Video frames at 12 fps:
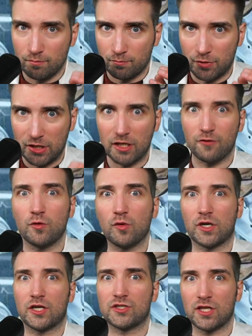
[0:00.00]
believe me
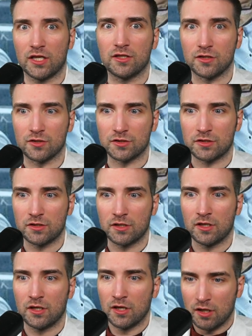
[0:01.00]
when I say this,
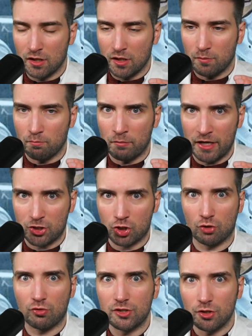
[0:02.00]

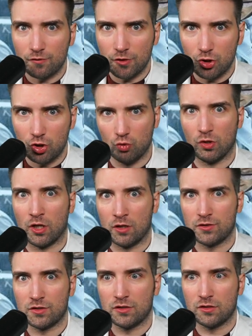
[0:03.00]
majority of the
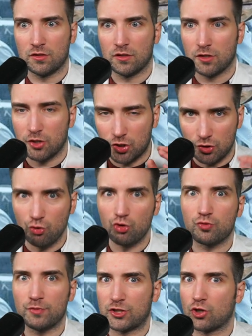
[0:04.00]
duels,
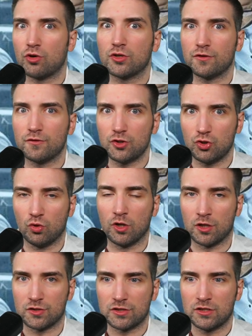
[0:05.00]
huge majority of the
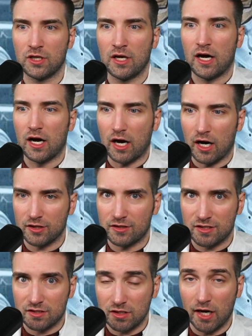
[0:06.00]
duels, are
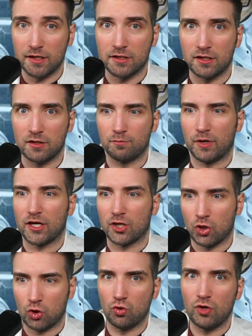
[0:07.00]
decided by
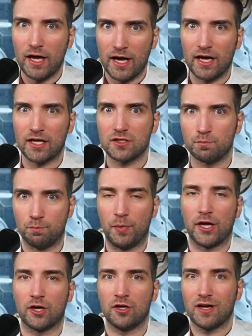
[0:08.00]
who has
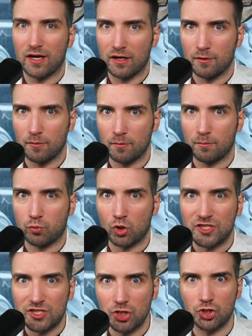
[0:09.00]
better
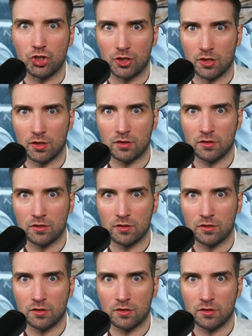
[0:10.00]
precision.